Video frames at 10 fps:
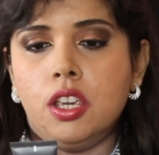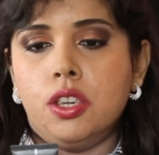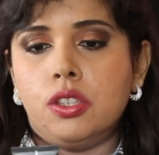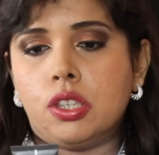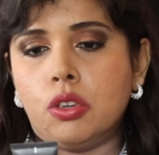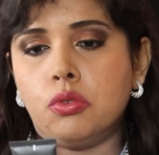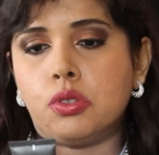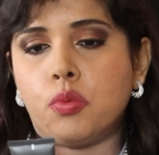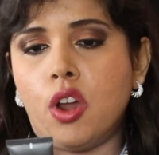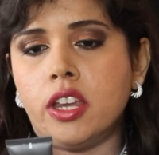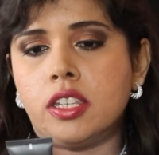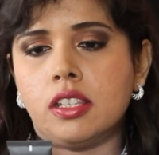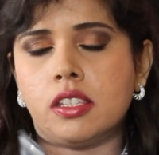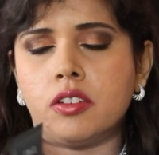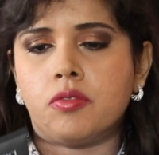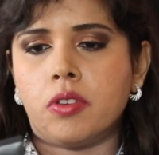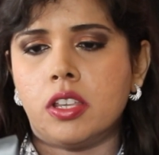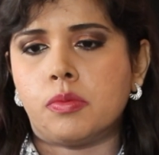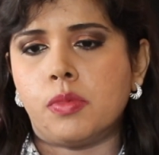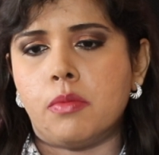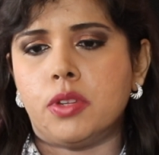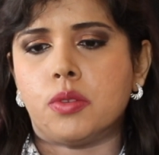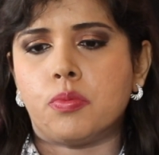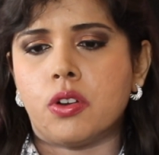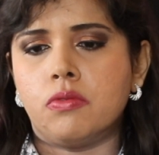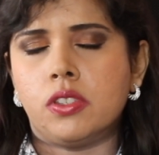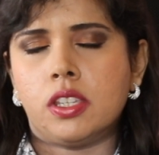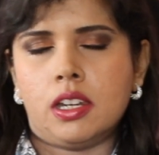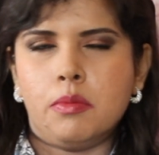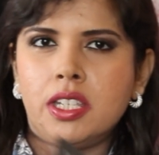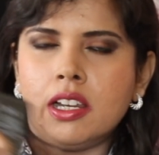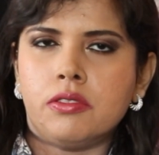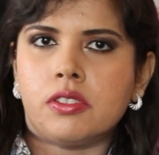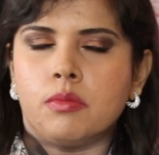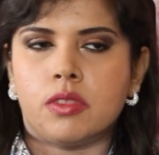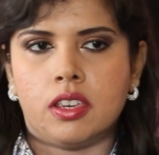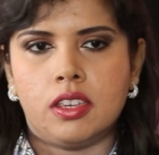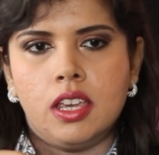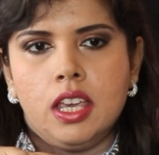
Soothes, brightens, and treats blemish-prone skin. Let me tell you something.